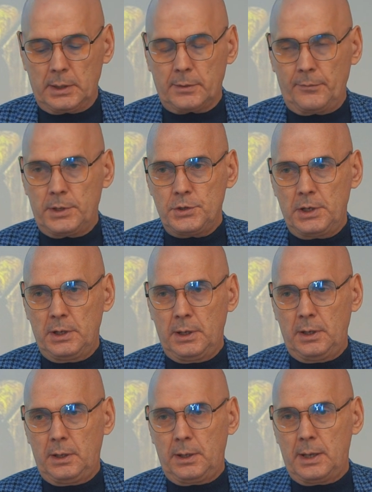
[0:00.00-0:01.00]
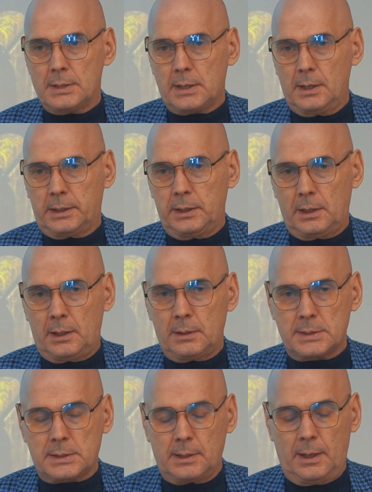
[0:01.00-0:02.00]
The second one is a world
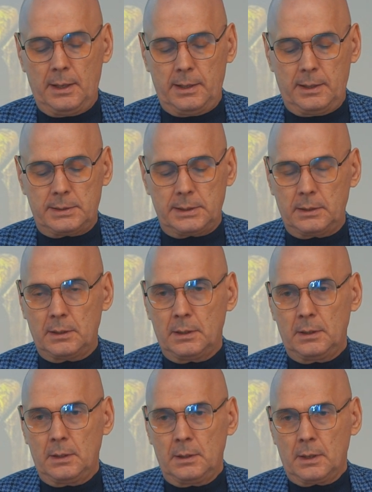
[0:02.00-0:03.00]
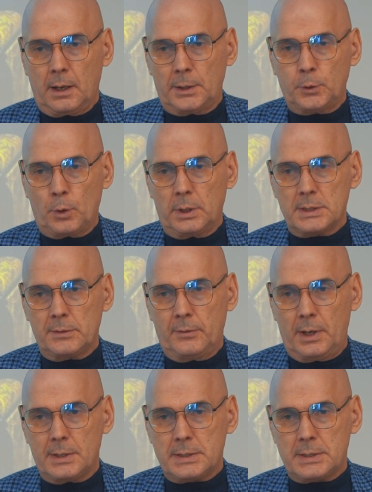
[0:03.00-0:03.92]
artificially created by man for several hundred